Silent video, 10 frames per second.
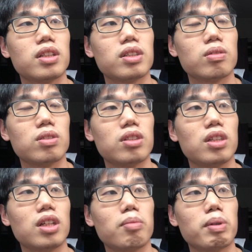So you see
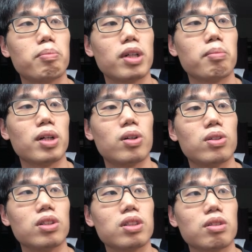here, I'm preparing my
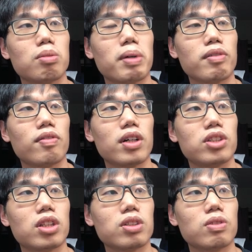orders. I'm going to buy 5
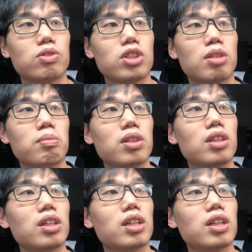shares of GME.